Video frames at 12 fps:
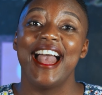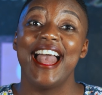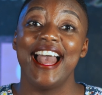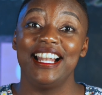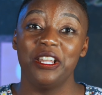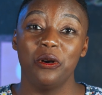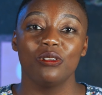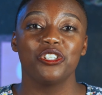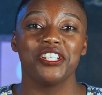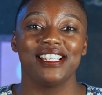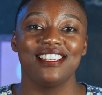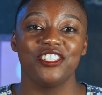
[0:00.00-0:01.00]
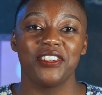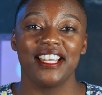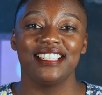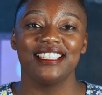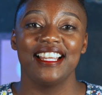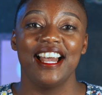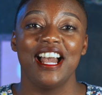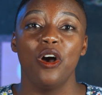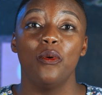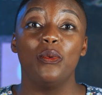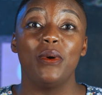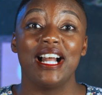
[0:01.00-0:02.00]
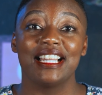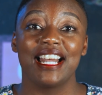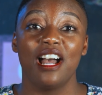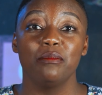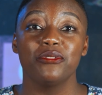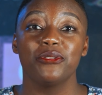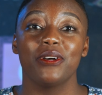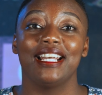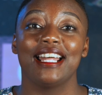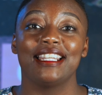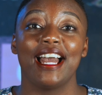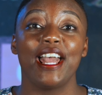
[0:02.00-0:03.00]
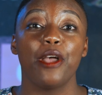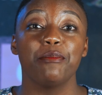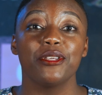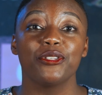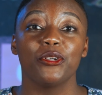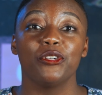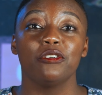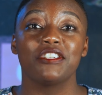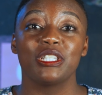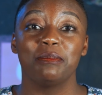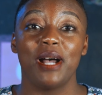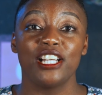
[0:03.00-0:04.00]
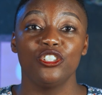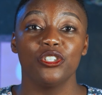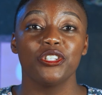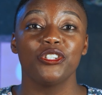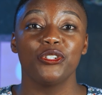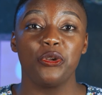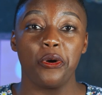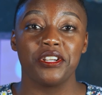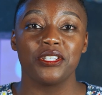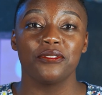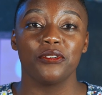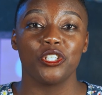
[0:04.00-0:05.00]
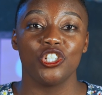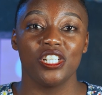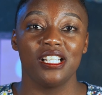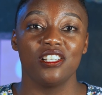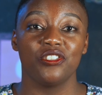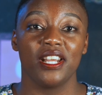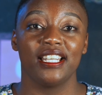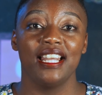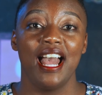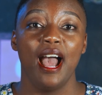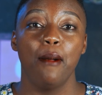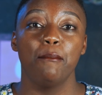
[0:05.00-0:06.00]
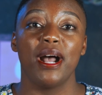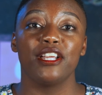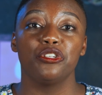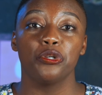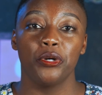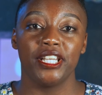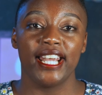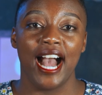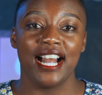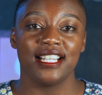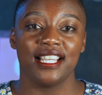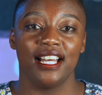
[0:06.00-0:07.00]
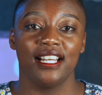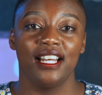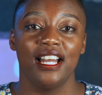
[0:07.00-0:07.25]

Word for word: Hello, children. Welcome to another episode of Spurgeon Stories for Children by Tony Hutter.